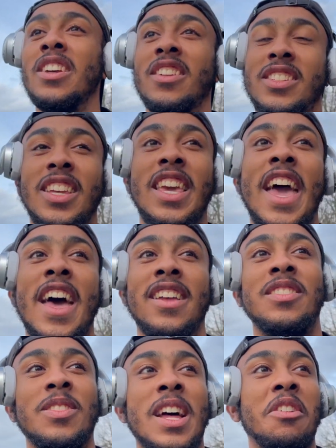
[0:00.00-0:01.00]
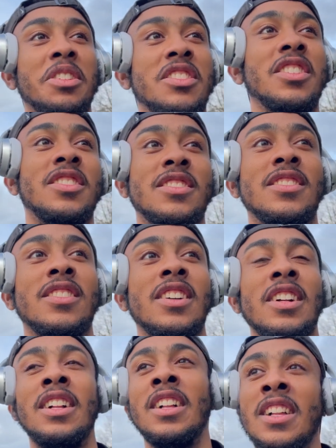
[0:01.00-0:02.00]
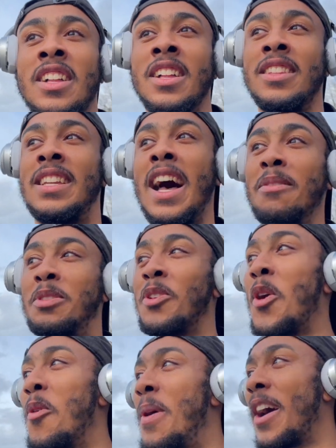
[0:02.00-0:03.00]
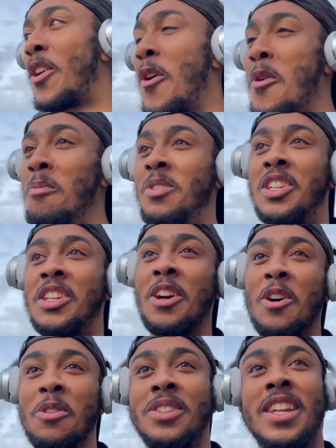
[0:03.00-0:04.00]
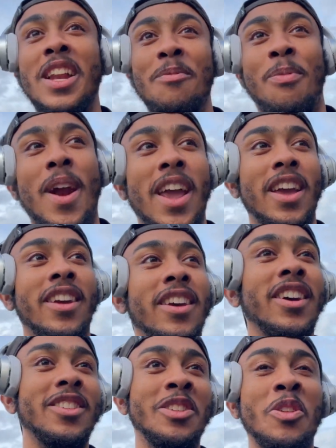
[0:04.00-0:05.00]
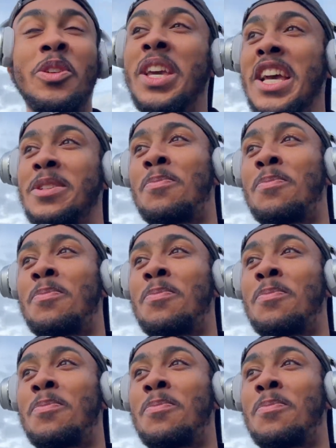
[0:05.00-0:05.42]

So yeah, so now it's just time to go back home, chill, celebrate New Year's